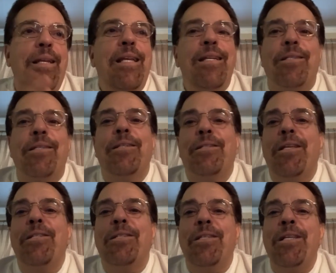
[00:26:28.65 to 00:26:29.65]
is. It's
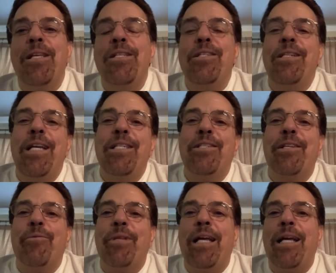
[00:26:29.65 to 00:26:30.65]
it's a, it's a nice thing
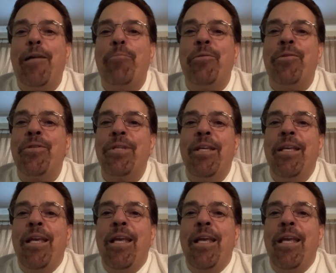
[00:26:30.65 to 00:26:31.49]
when it happens. Yeah, of